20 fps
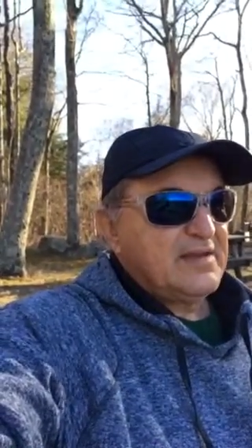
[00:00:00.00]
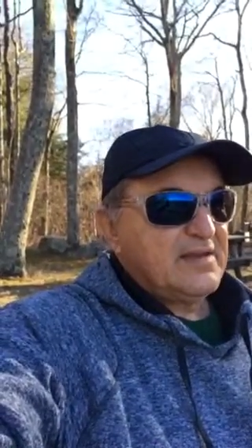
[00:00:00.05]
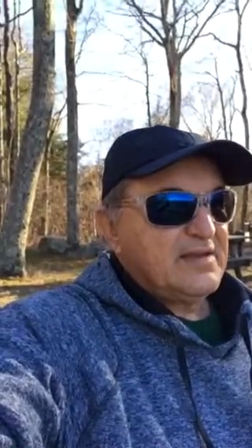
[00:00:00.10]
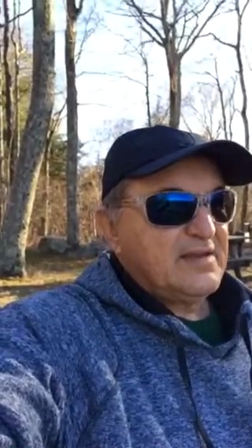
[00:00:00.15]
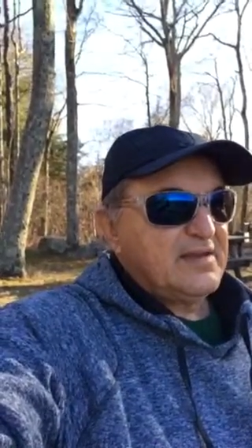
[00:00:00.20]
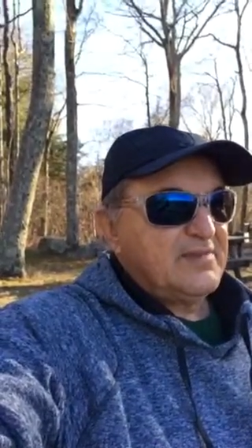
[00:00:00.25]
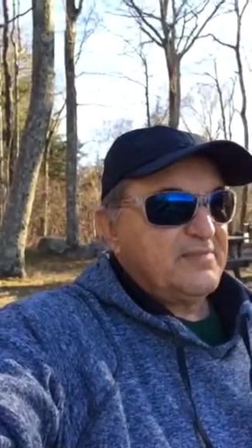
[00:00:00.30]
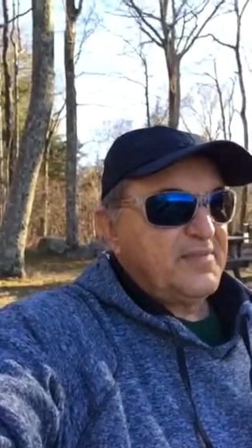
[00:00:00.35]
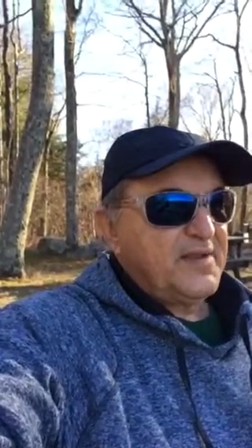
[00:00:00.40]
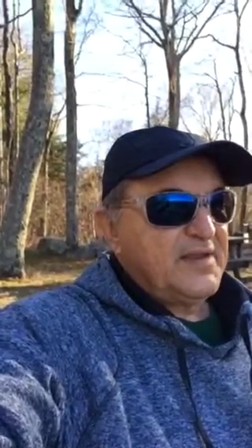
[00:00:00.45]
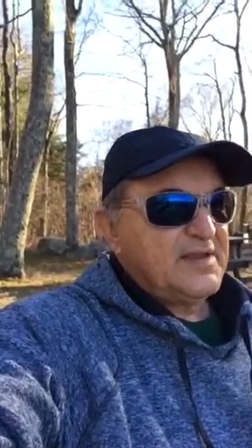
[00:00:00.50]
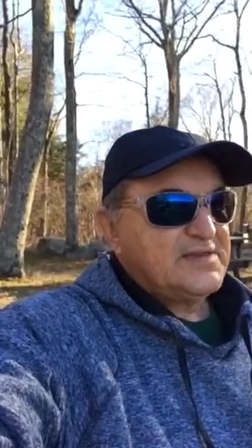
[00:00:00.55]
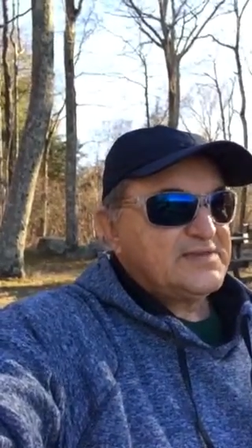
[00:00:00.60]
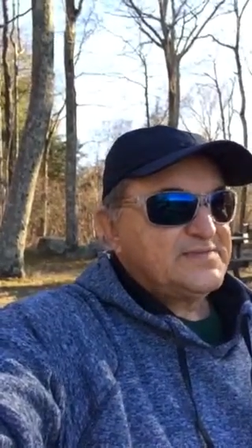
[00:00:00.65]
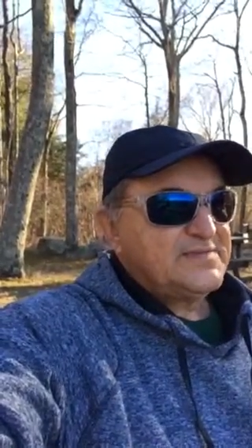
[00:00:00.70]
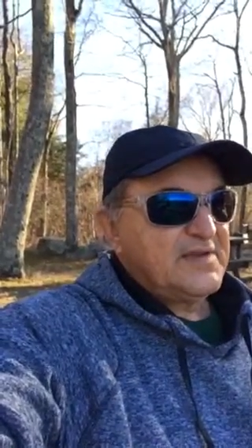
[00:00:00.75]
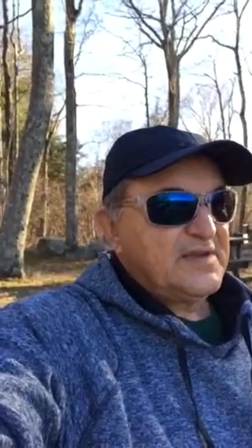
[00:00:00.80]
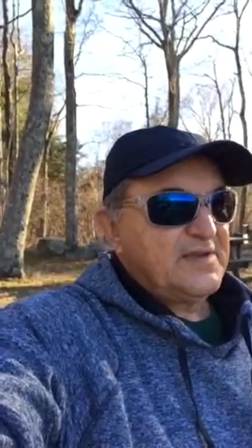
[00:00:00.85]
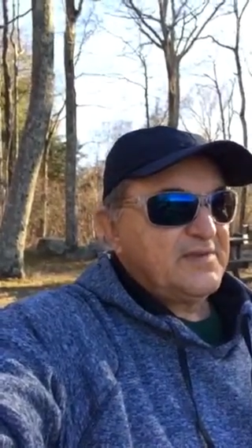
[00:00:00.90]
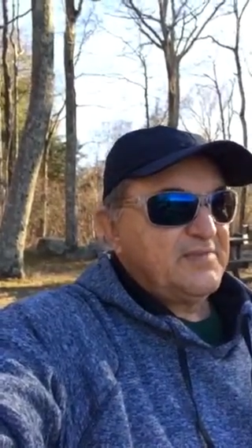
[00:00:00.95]
in the
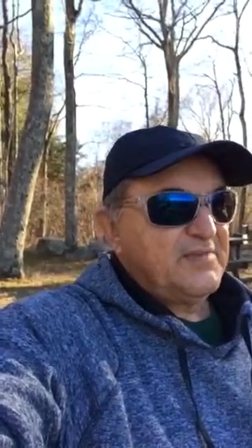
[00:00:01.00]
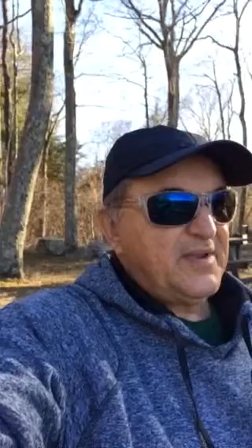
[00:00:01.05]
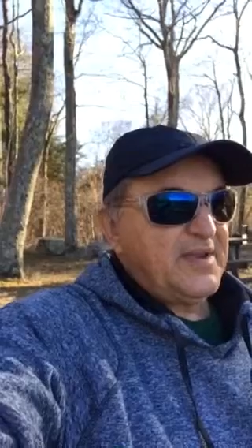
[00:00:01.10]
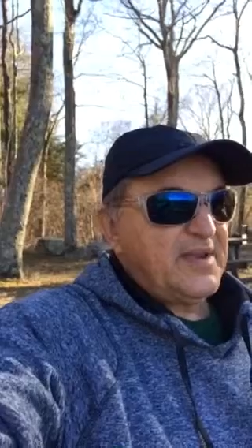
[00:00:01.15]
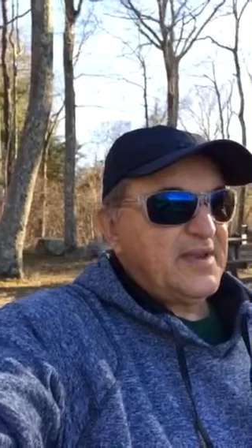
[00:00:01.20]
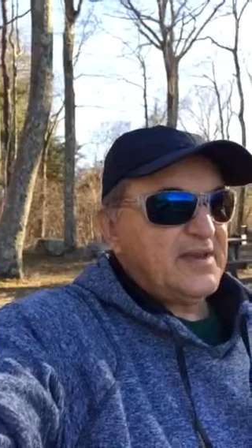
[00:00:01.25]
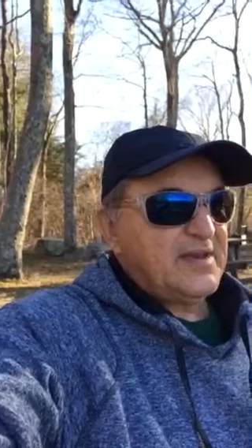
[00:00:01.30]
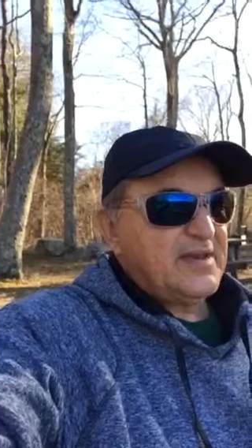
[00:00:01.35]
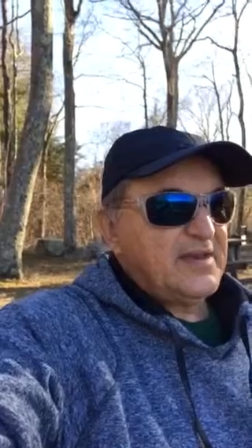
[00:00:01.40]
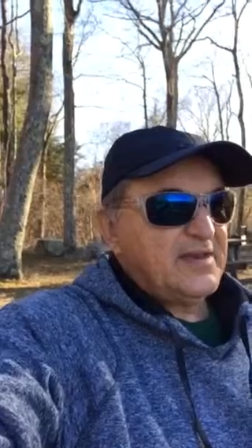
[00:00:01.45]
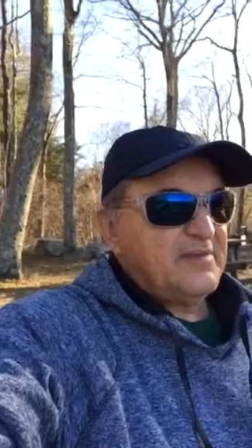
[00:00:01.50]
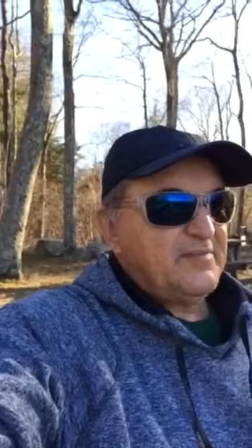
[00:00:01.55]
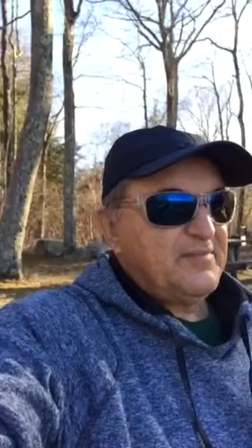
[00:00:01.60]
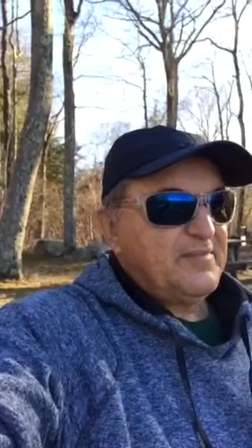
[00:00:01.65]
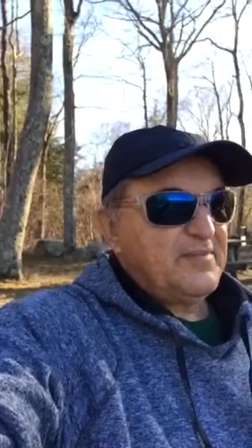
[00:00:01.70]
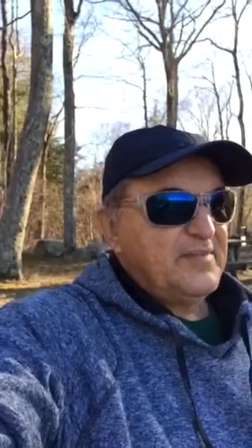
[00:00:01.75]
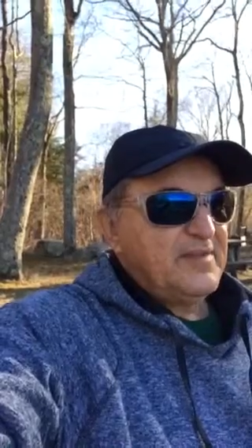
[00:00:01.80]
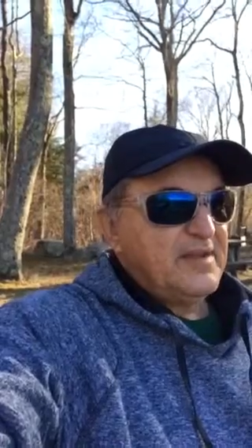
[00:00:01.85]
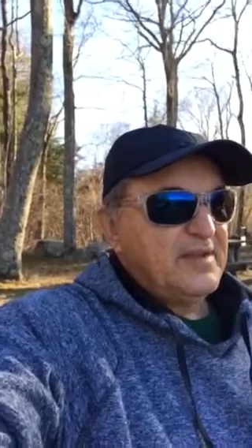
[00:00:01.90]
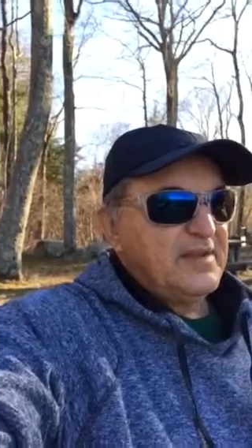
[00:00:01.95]
basement in the back,
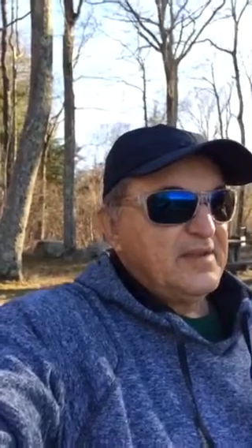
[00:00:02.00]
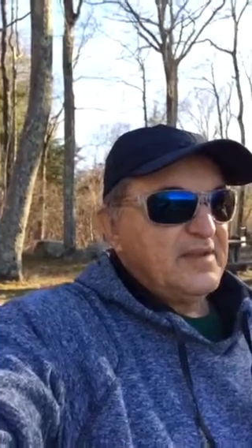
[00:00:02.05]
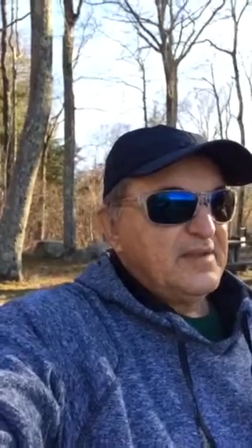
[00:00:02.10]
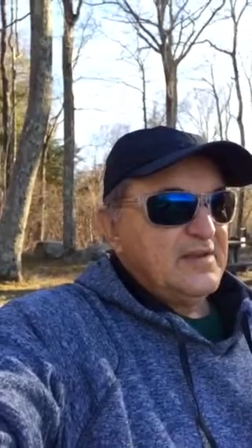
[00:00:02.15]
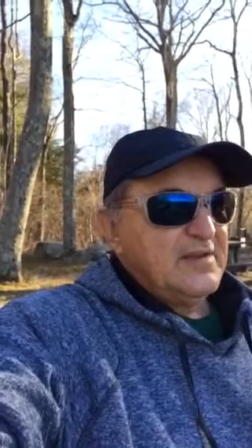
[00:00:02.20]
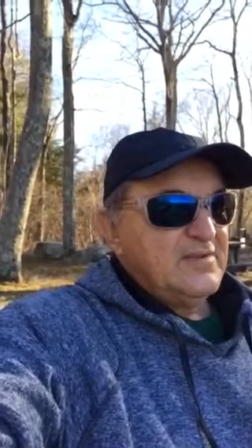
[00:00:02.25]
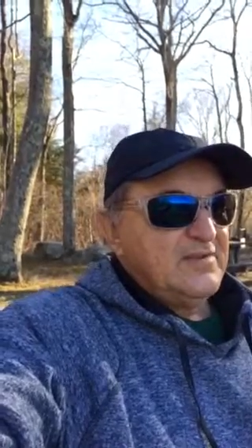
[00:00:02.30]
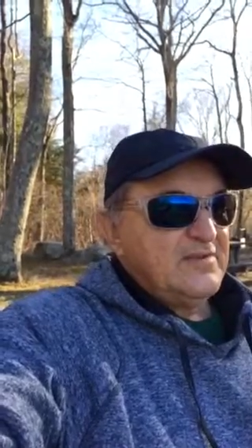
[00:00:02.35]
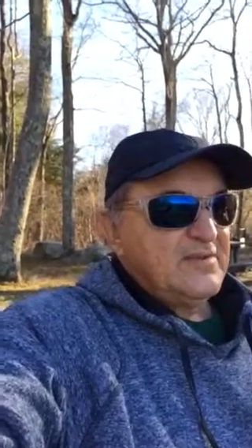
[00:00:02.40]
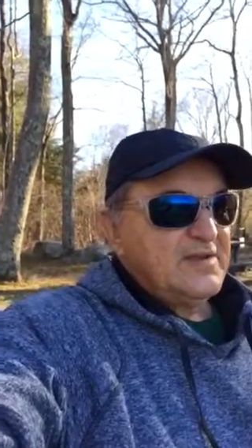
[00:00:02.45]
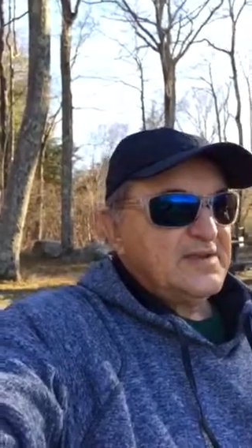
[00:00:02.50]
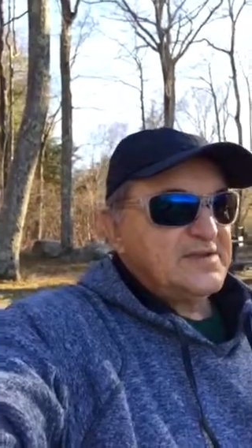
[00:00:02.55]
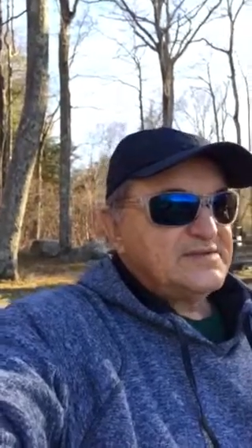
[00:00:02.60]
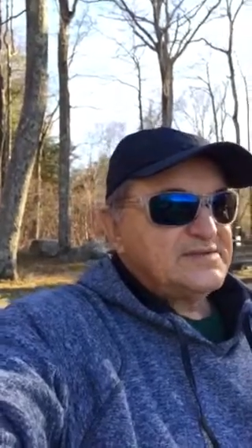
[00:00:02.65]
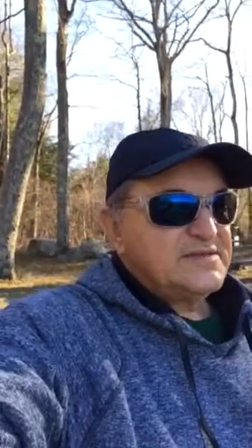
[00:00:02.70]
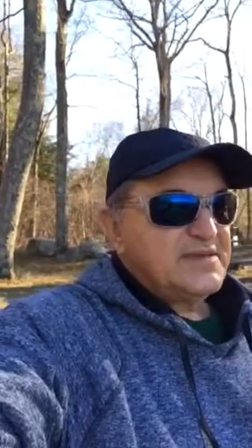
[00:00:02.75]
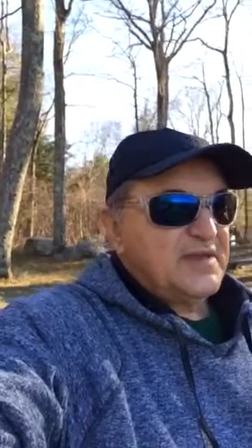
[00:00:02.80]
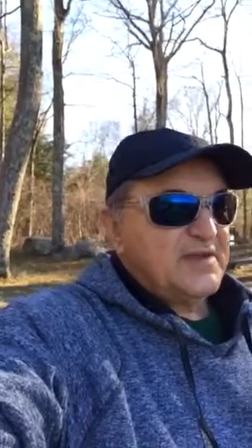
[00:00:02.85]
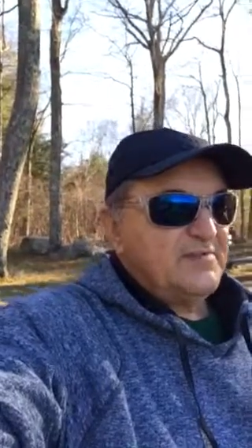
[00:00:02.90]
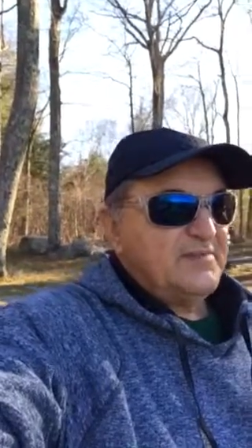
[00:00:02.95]

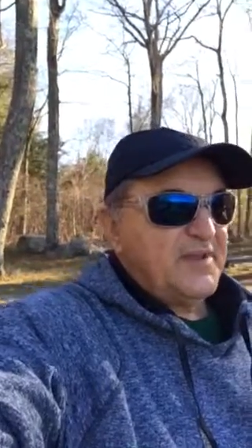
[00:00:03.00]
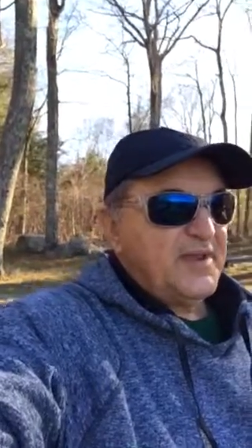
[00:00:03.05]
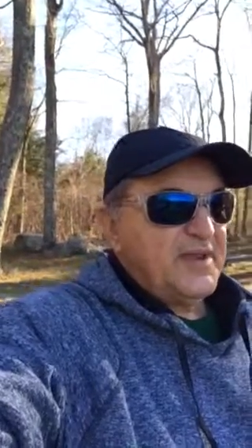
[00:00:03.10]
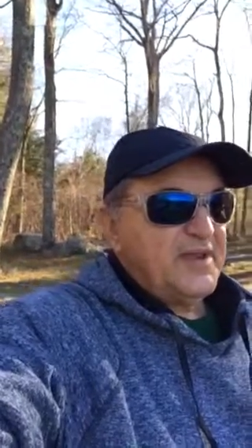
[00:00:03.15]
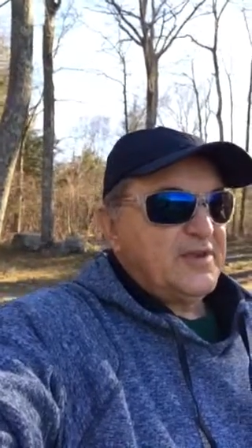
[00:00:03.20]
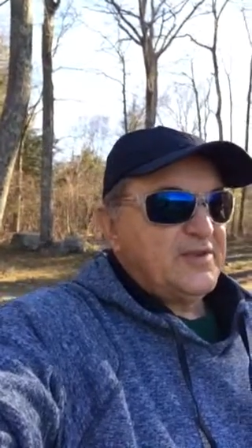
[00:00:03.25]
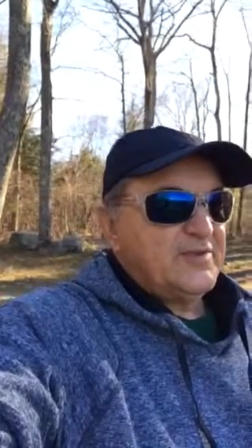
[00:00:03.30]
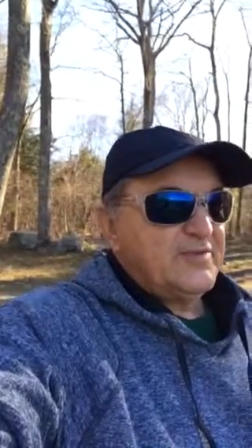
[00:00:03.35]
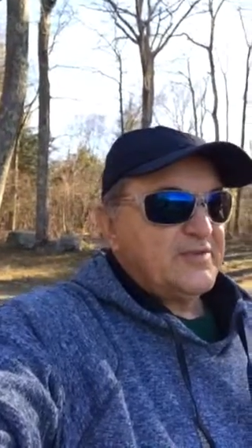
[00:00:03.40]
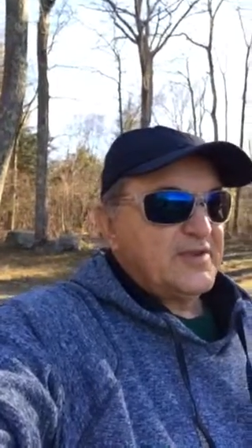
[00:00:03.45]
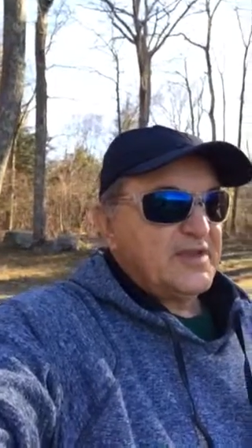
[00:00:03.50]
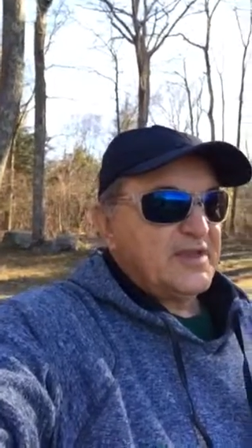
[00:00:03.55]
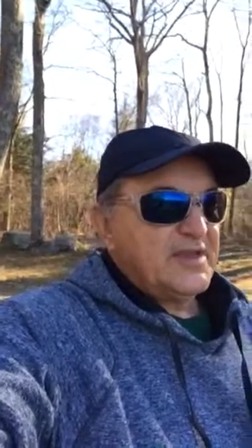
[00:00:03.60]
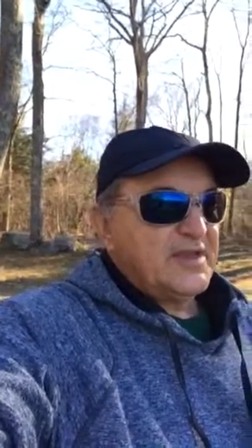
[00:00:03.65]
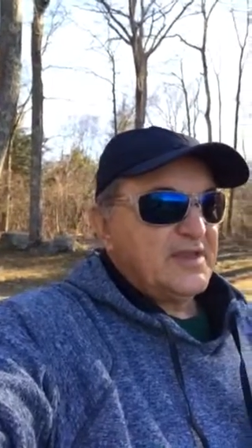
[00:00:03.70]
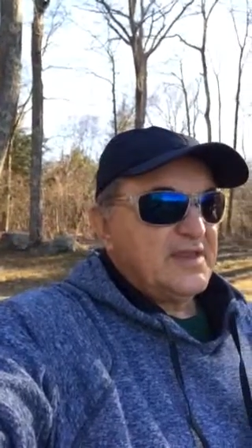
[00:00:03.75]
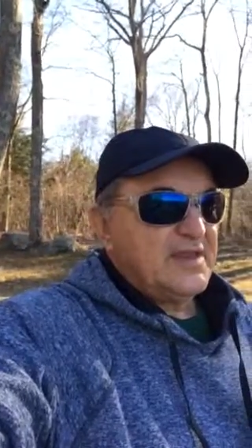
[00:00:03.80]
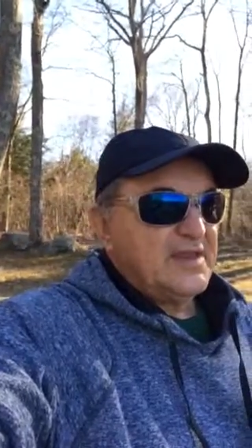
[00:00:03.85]
was a bakery.